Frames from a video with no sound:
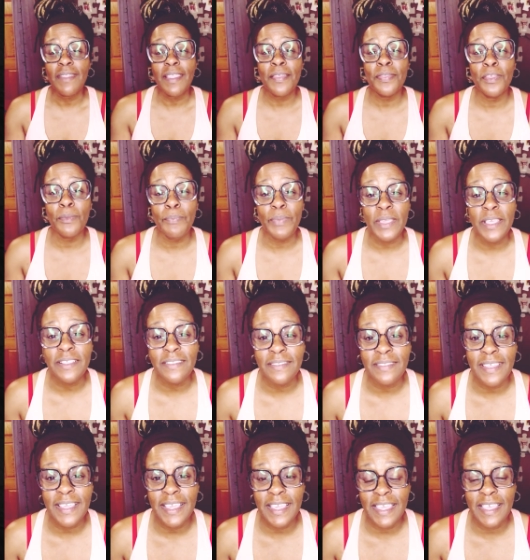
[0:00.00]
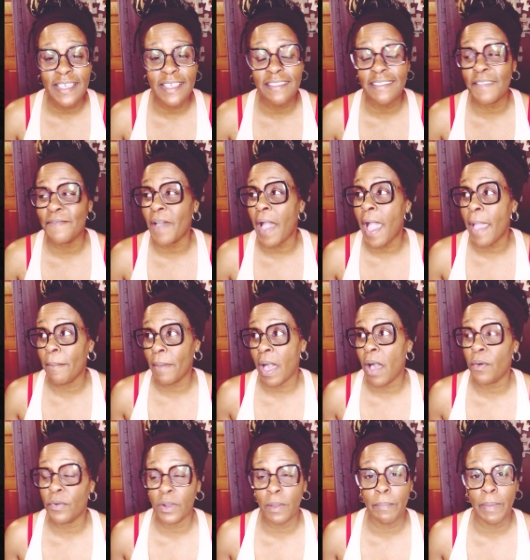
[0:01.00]
The biggest thing is if I'm
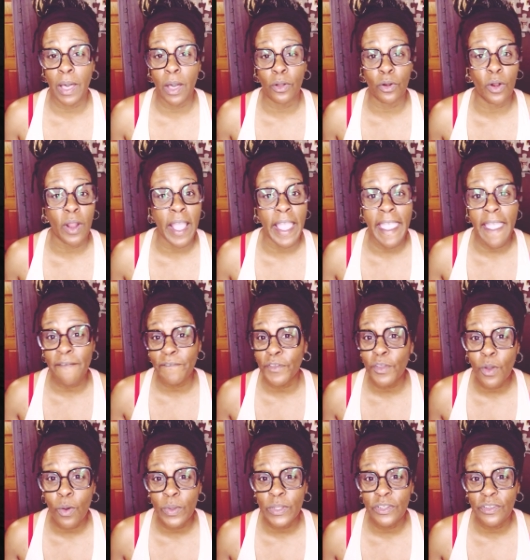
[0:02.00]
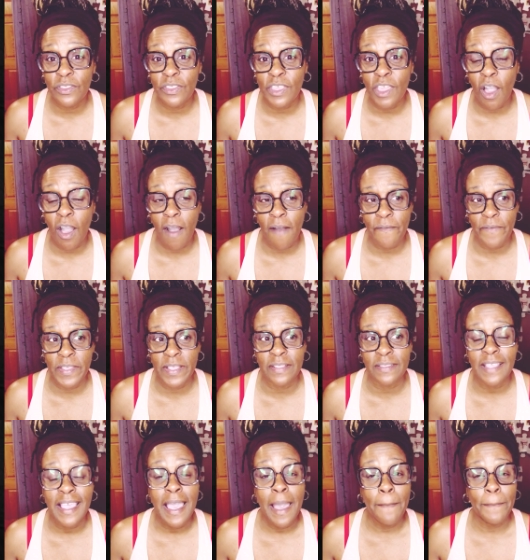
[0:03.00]
out and about or I have to go into the office,
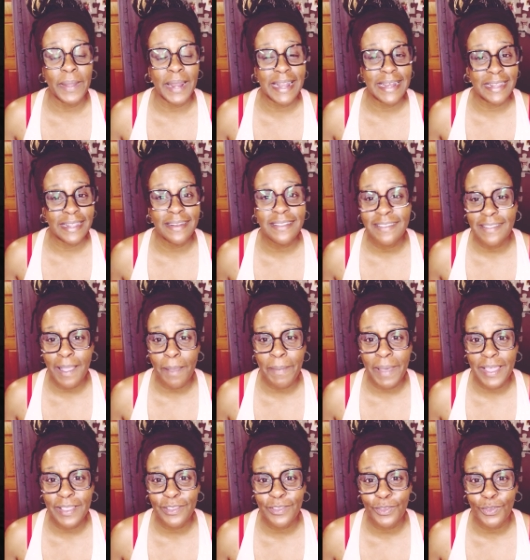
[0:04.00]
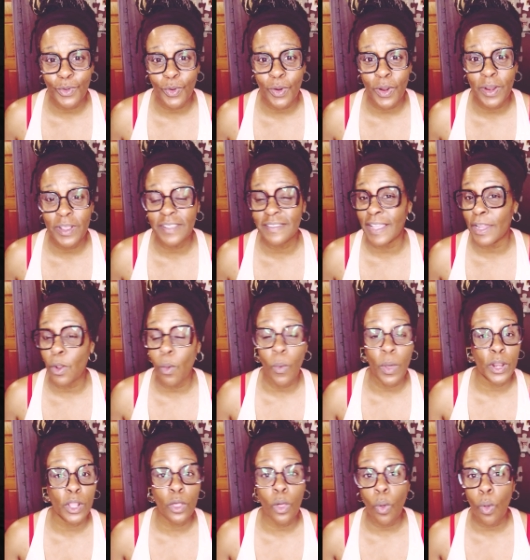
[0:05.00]
but I need to stop by the store because I don't
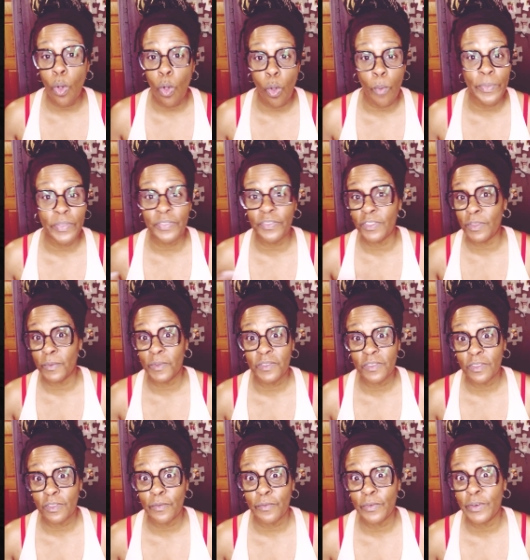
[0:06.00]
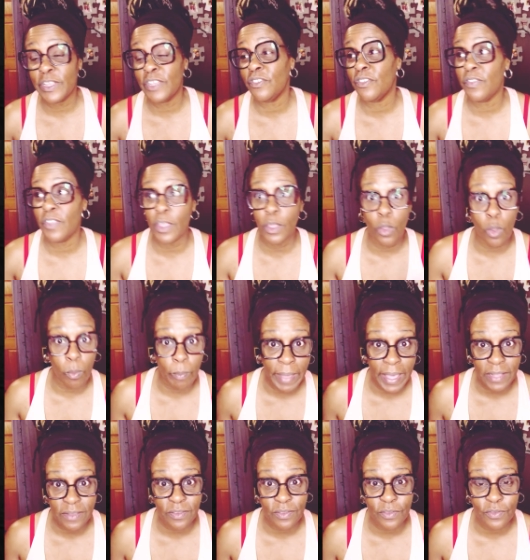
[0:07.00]
want to go home and see what's in the fridge and then go
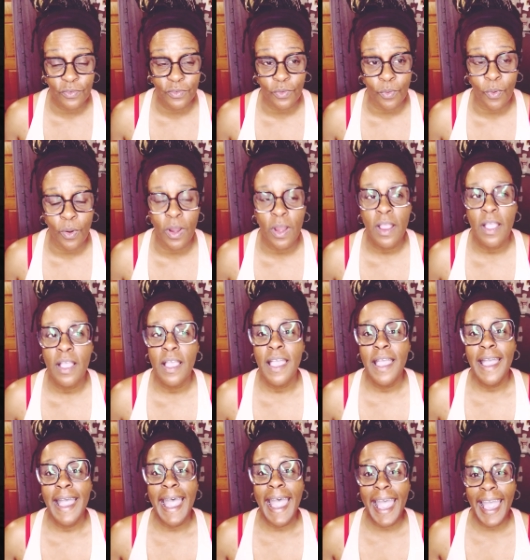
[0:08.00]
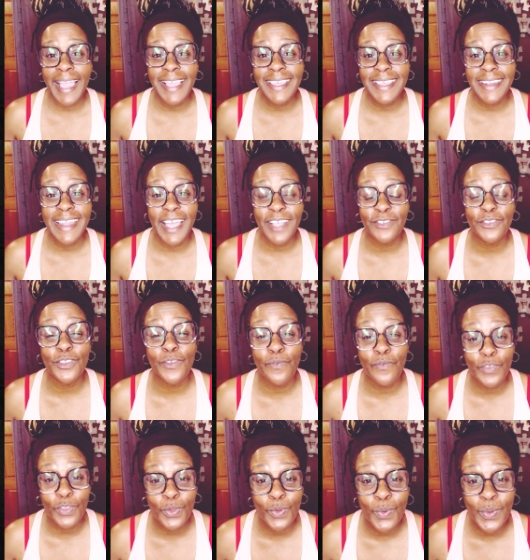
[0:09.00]
back to the store, I can actually
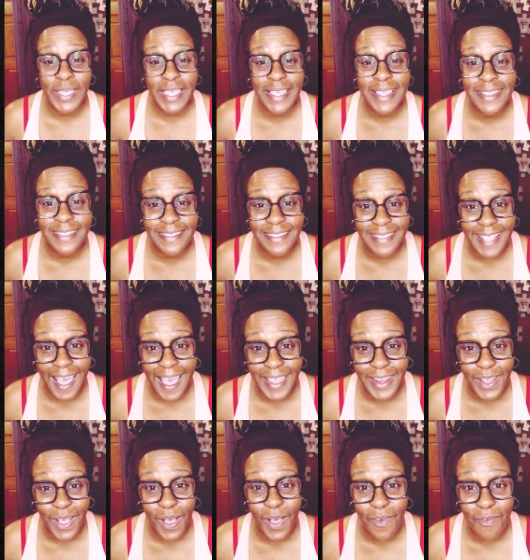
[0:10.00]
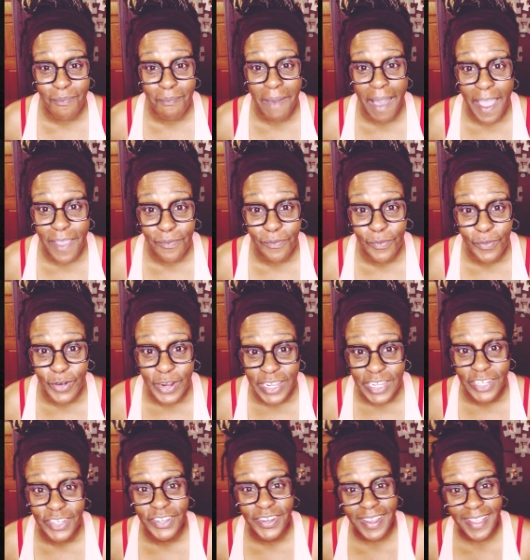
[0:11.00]
view inside of my
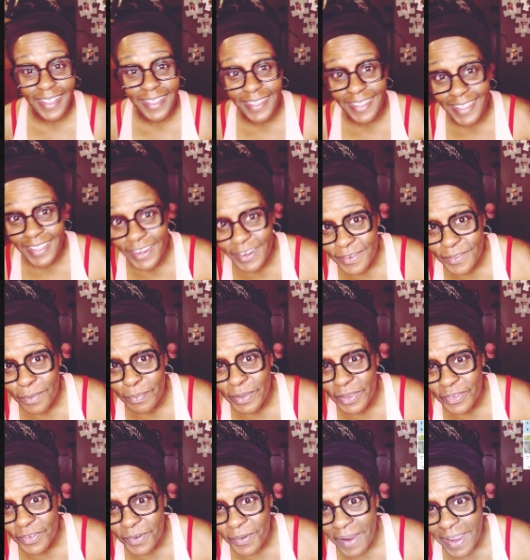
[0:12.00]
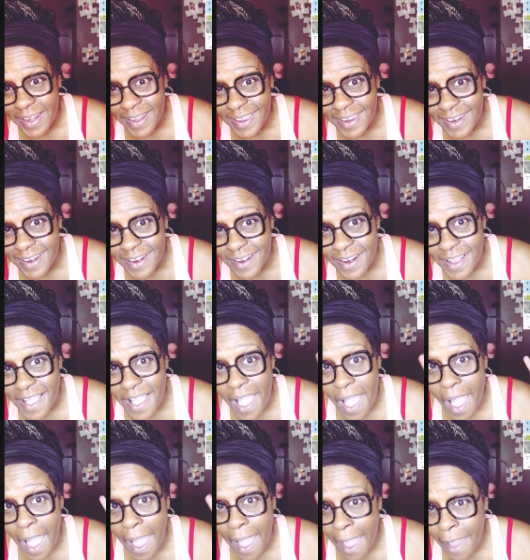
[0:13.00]
fridge. Here's a picture right here.
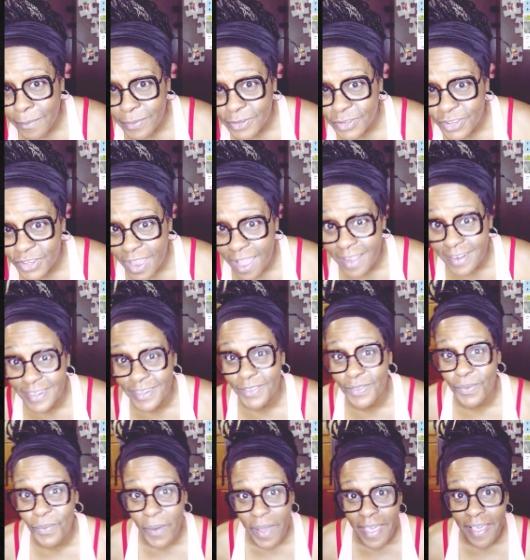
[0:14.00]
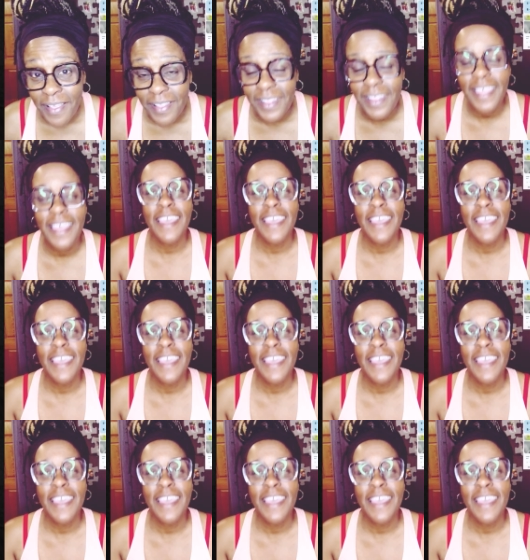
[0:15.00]
I was shocked as well,